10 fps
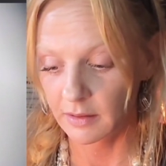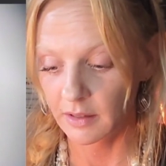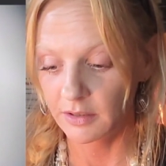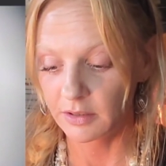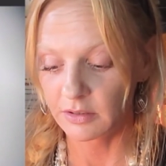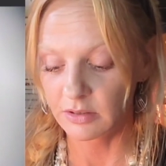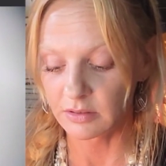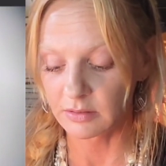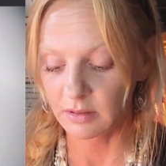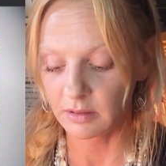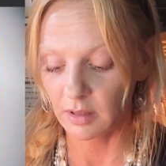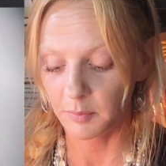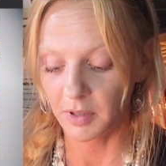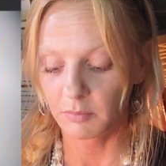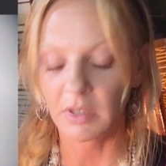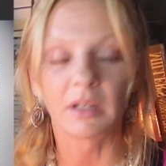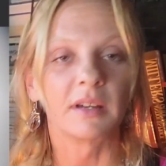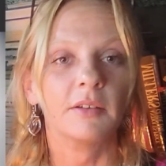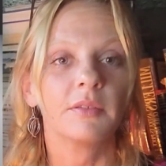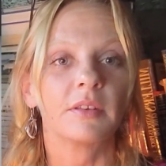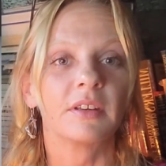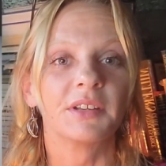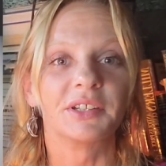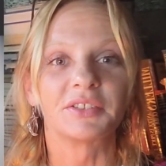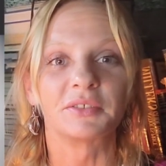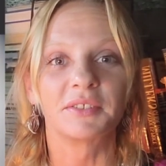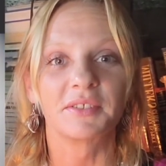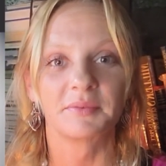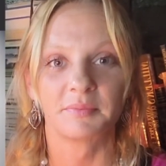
and you can just about make out the initials.